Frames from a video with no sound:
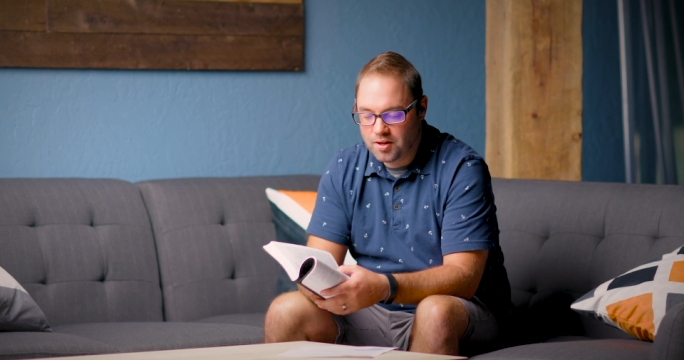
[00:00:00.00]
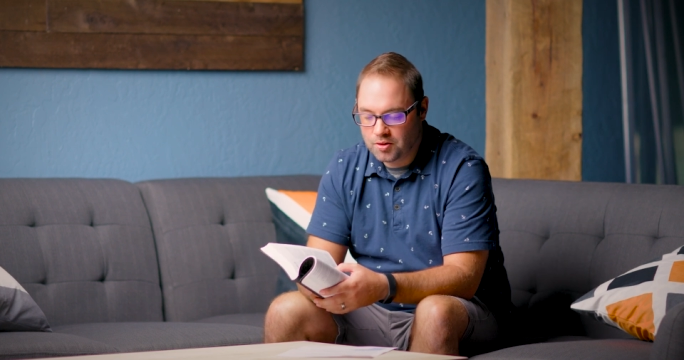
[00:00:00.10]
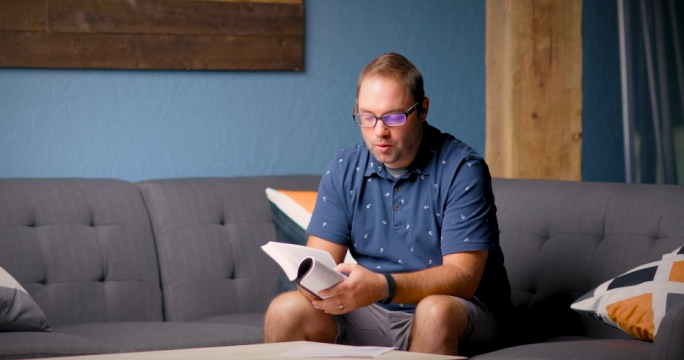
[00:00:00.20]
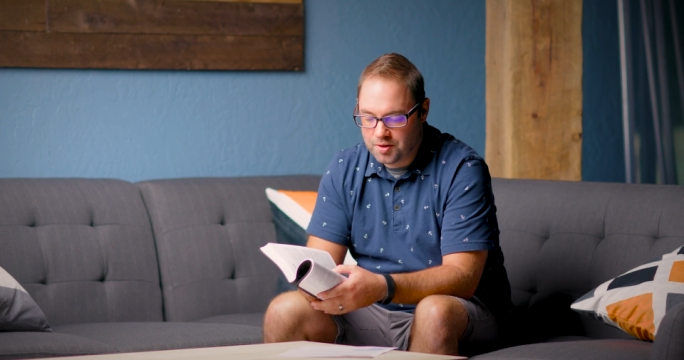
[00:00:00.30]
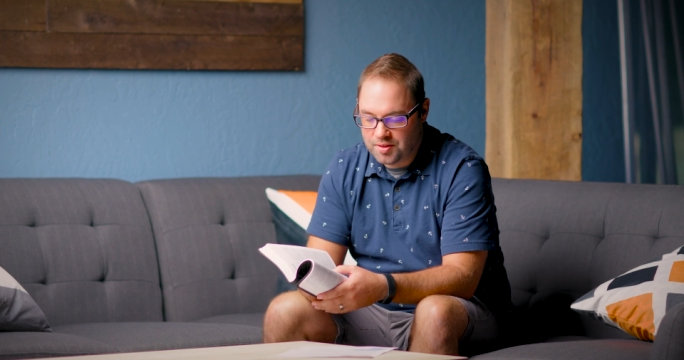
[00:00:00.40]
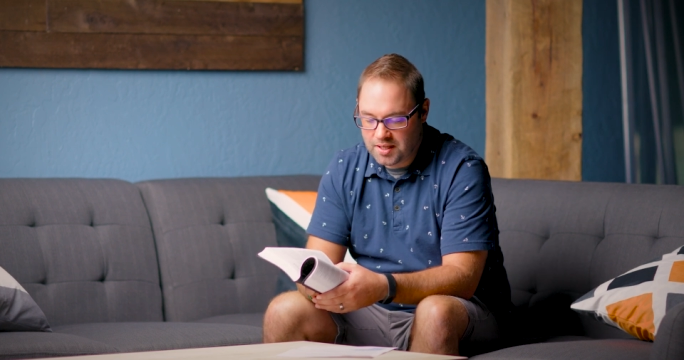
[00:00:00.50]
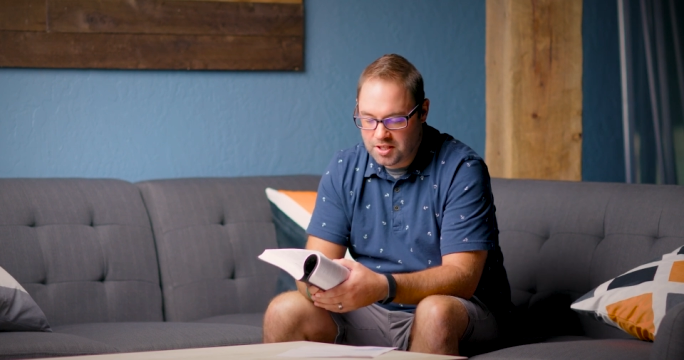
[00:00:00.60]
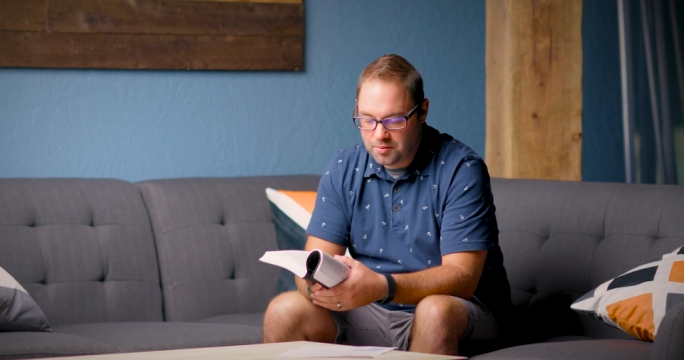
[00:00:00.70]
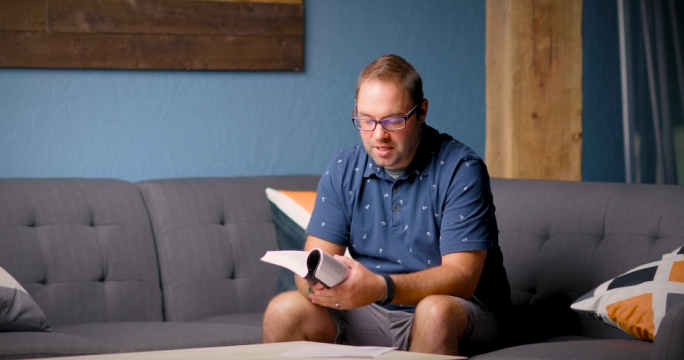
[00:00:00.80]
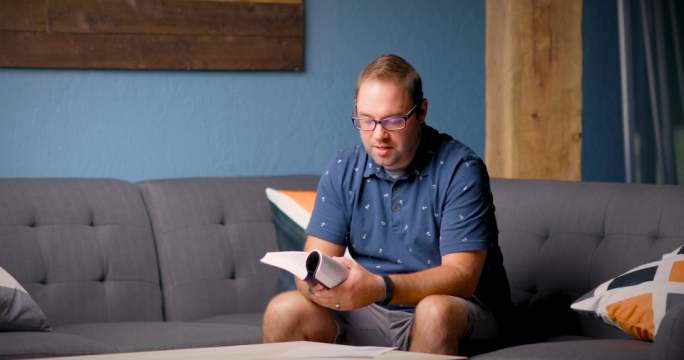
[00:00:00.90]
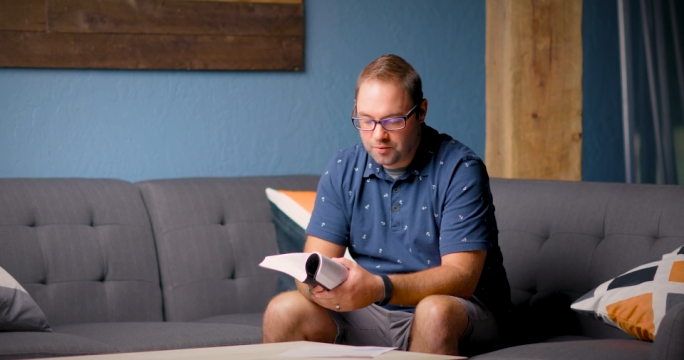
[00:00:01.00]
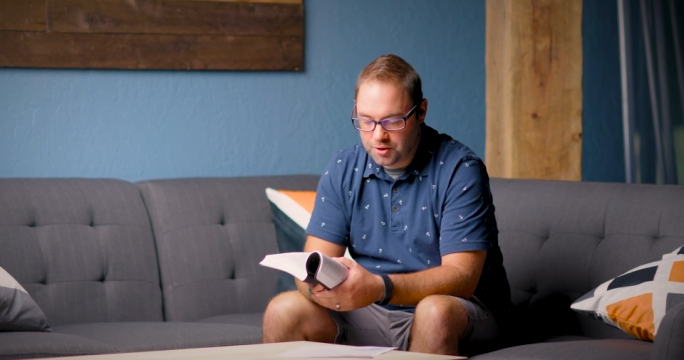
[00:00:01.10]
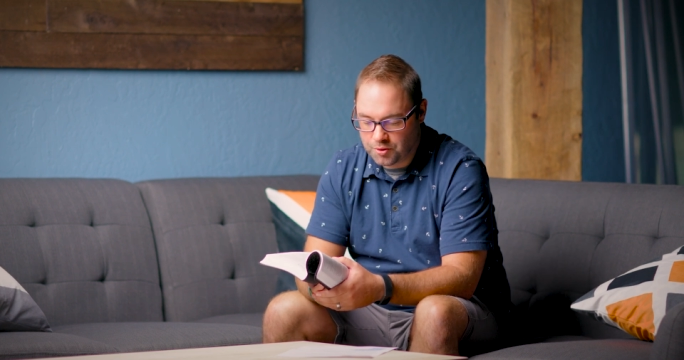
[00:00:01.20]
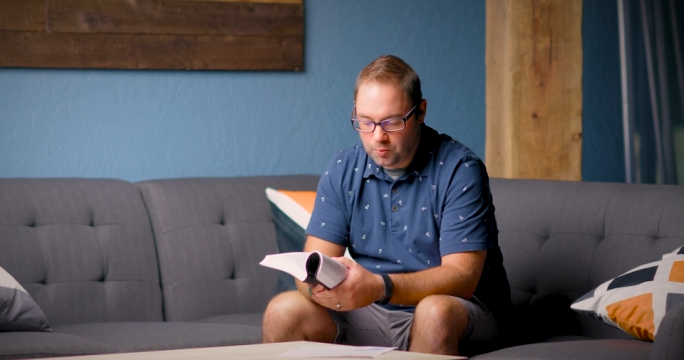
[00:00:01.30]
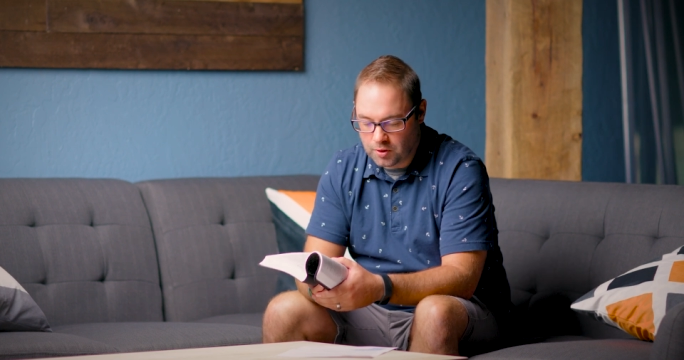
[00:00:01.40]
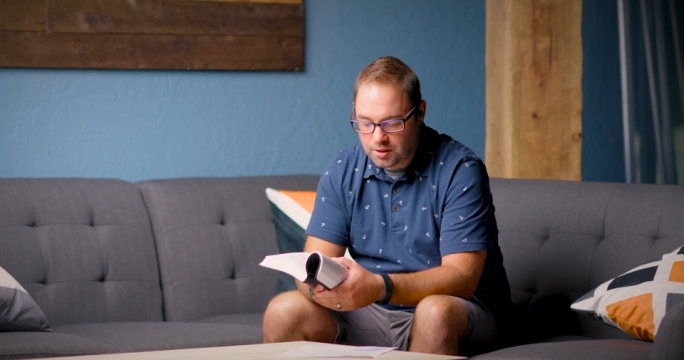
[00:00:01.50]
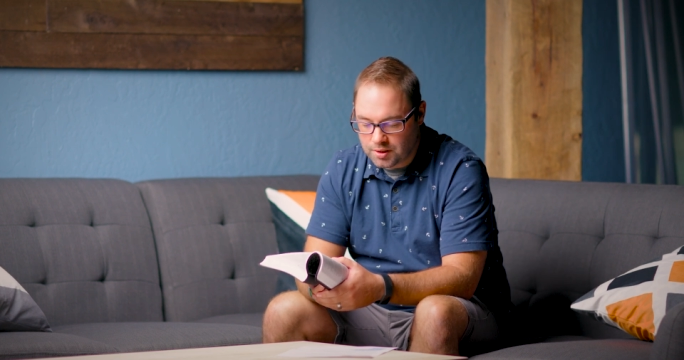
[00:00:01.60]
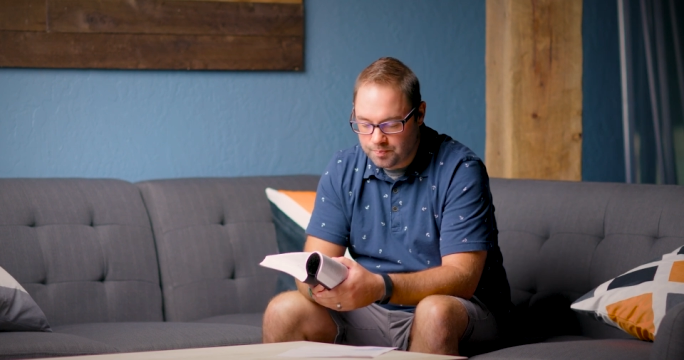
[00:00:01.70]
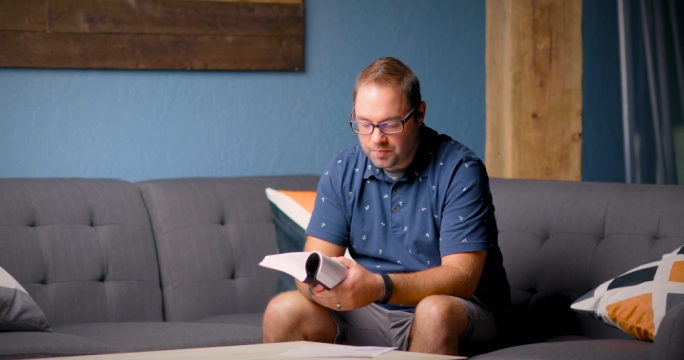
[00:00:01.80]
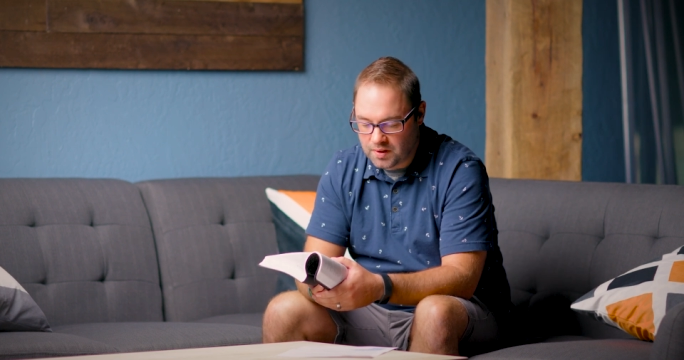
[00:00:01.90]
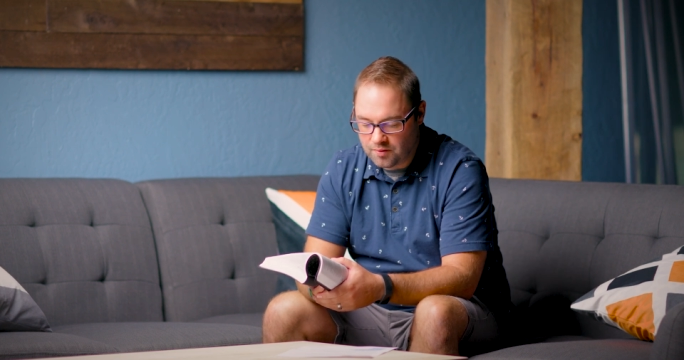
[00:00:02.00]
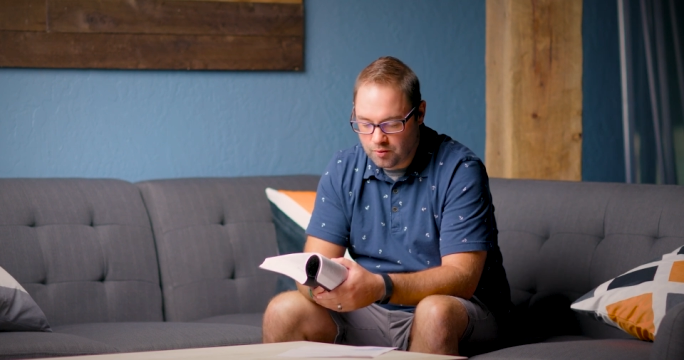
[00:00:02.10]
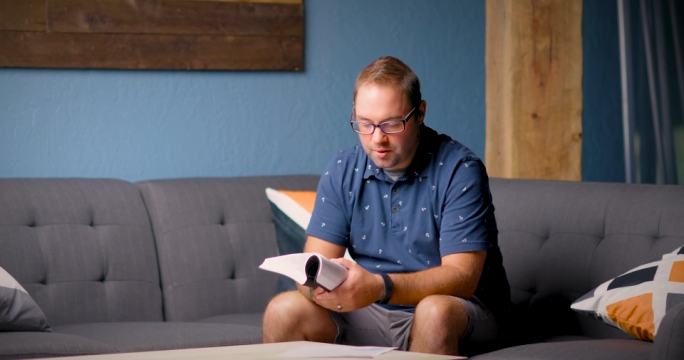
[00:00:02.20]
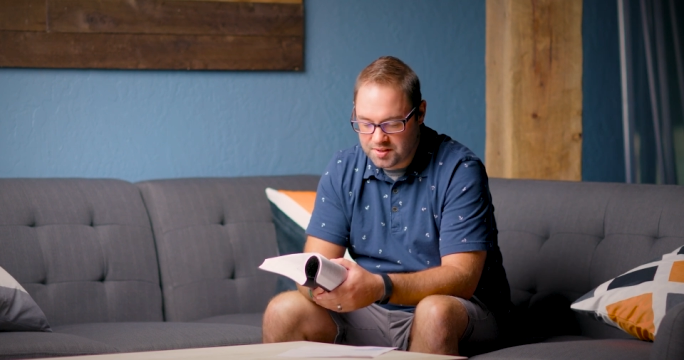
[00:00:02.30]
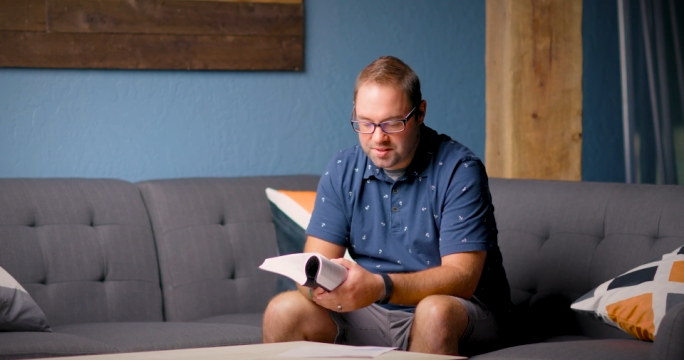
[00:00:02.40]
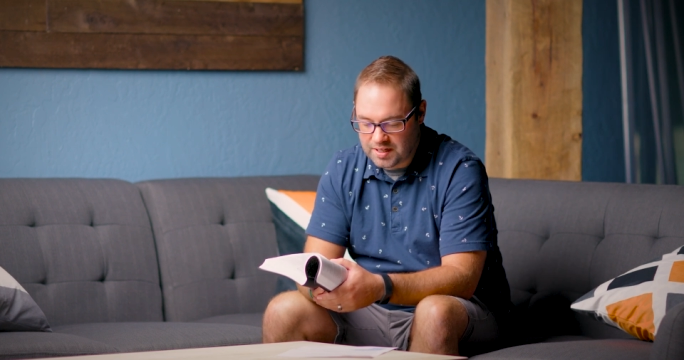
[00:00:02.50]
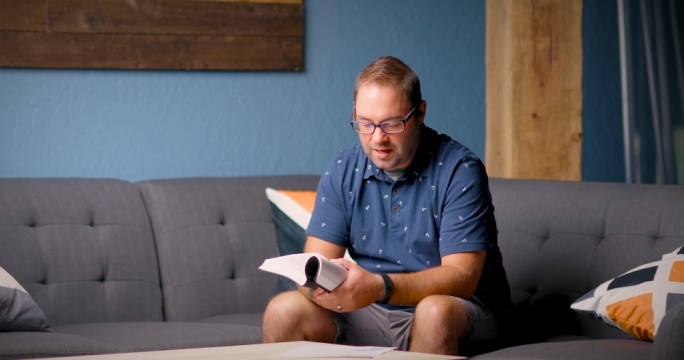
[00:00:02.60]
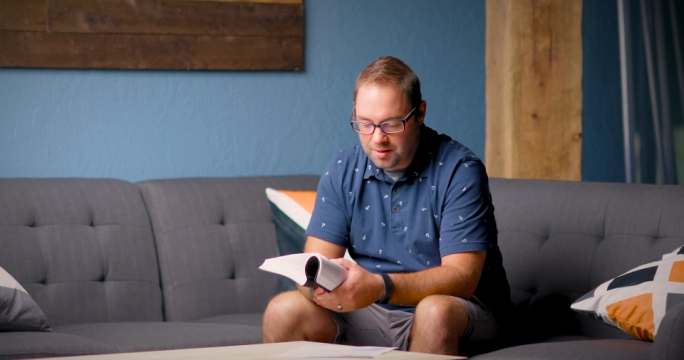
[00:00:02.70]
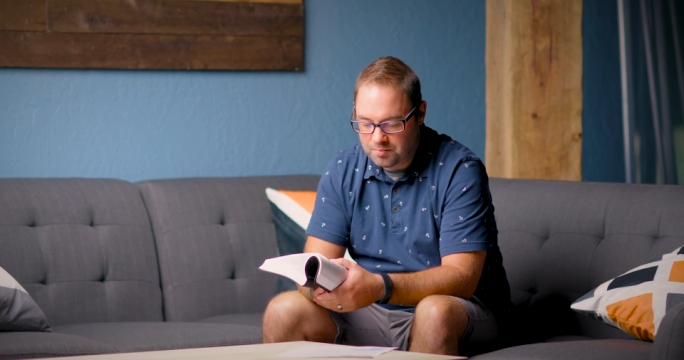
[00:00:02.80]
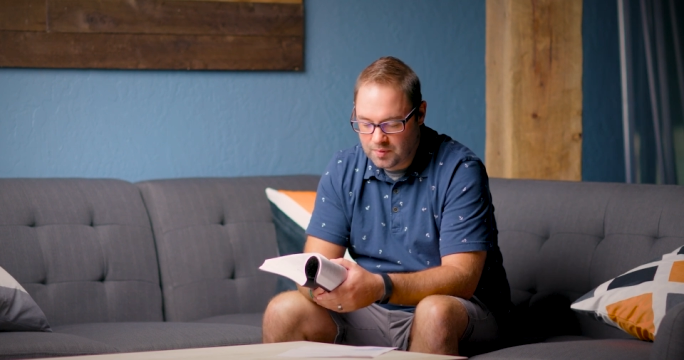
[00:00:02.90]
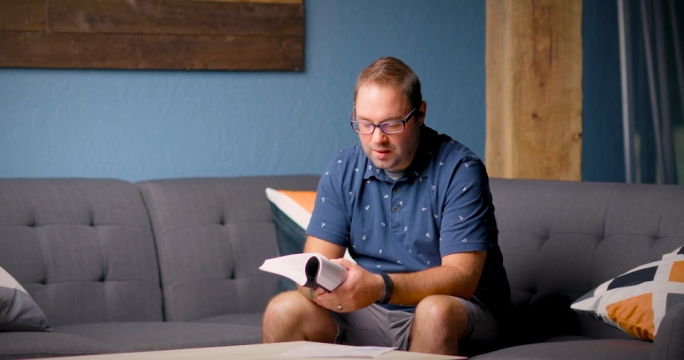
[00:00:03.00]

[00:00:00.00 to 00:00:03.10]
Lord, thank you again for your word and for this time